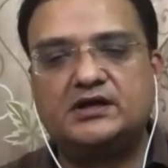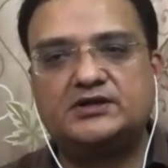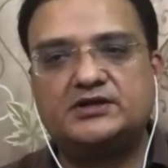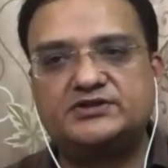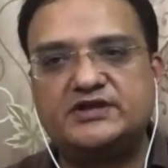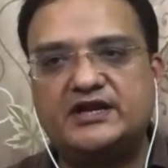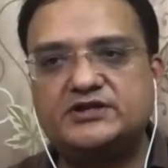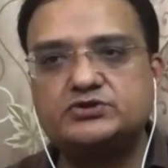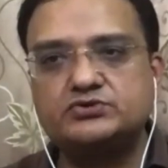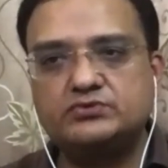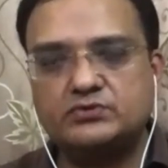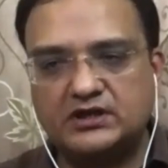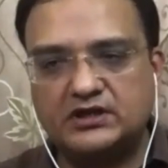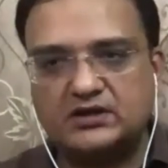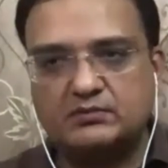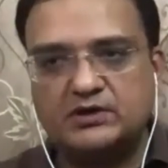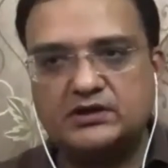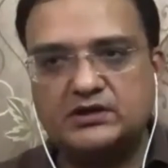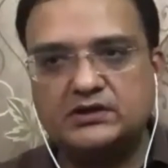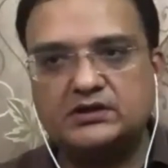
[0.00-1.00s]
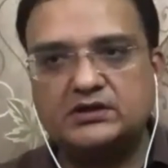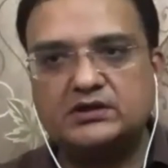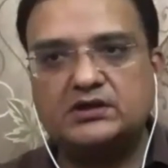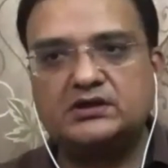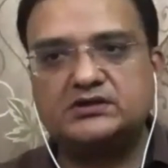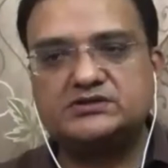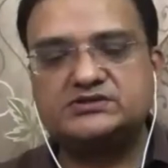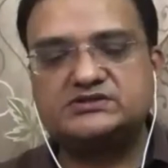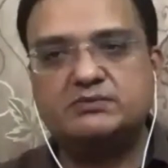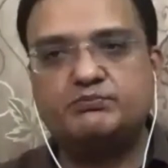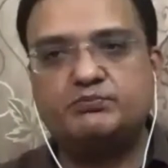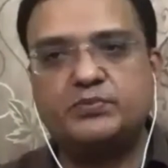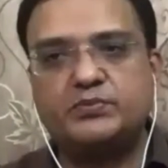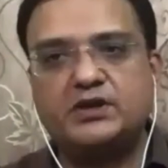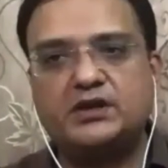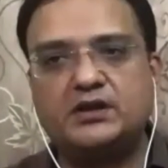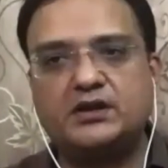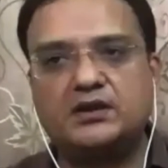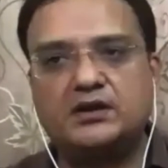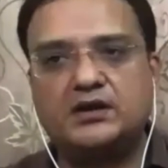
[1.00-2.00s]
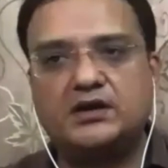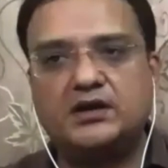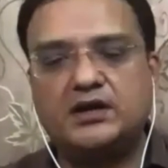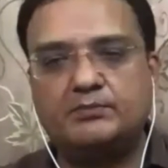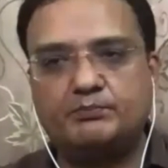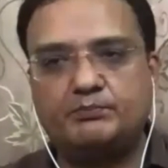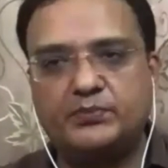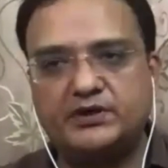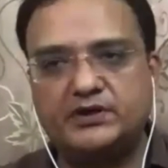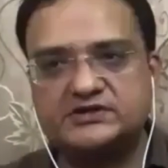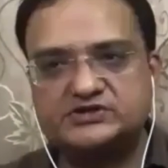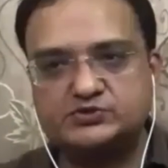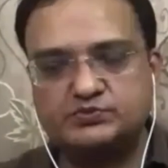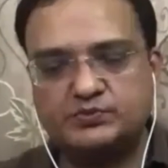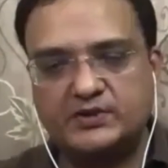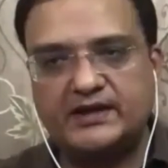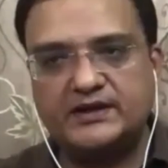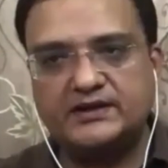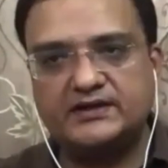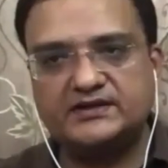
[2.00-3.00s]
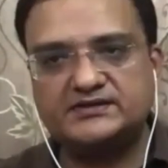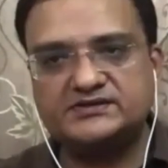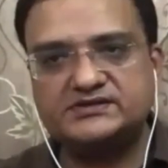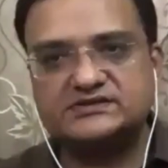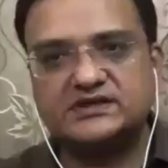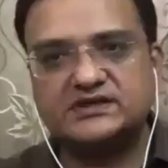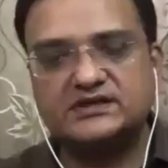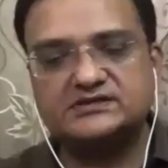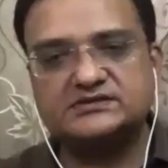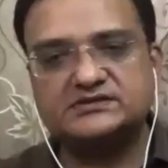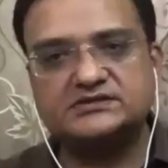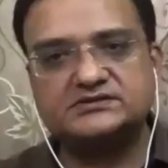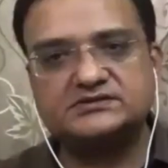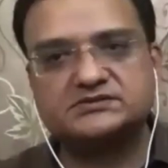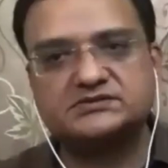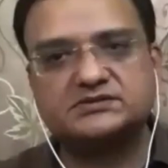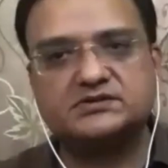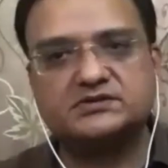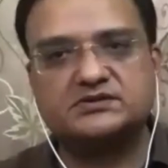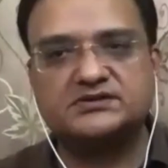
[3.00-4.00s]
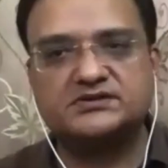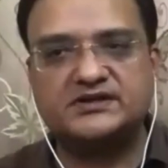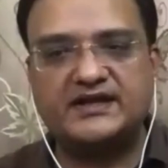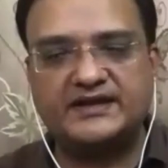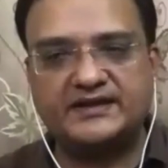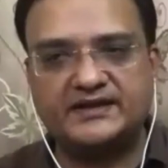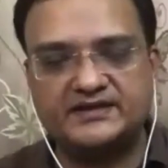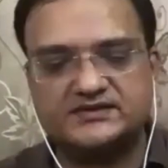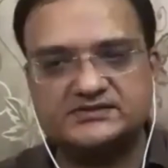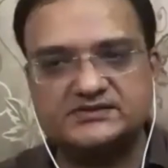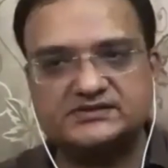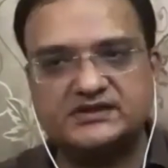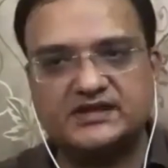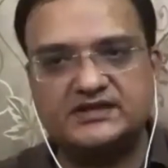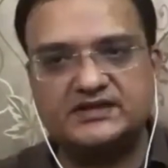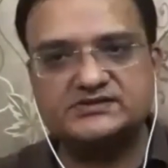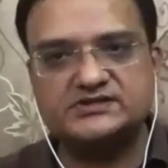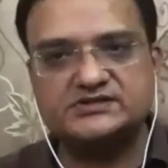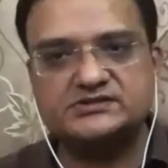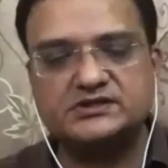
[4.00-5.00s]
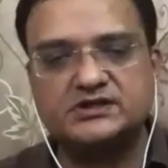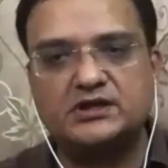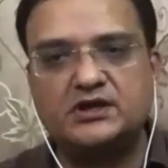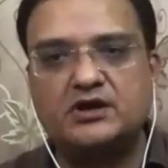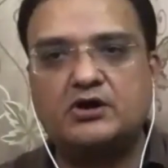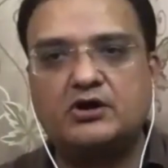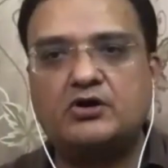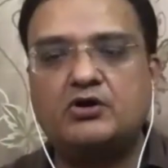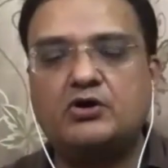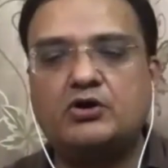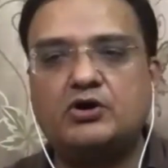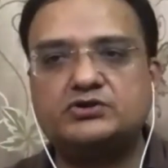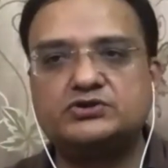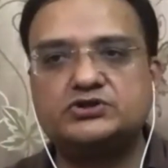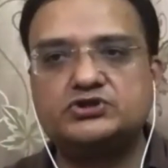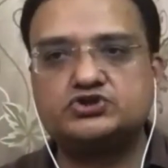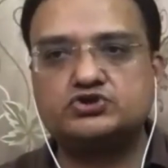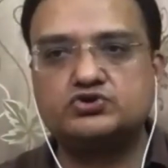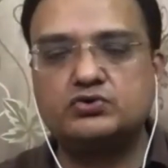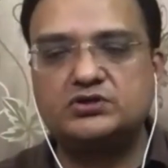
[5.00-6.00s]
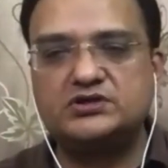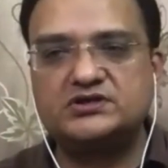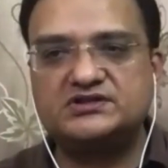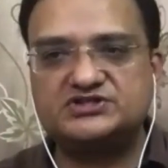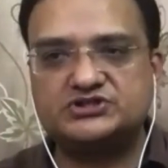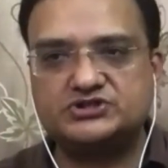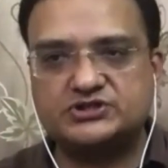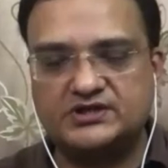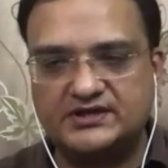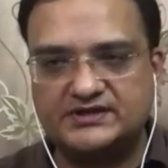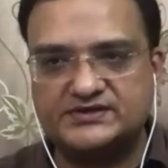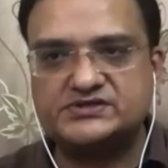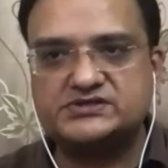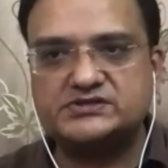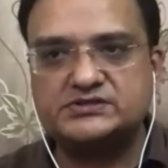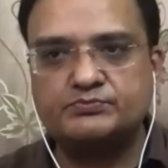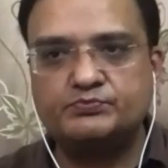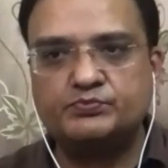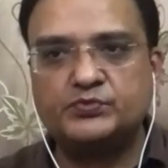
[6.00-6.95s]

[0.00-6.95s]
that you recommend, simple upper spine exercises, neck exercises, or the shoulder shrugs.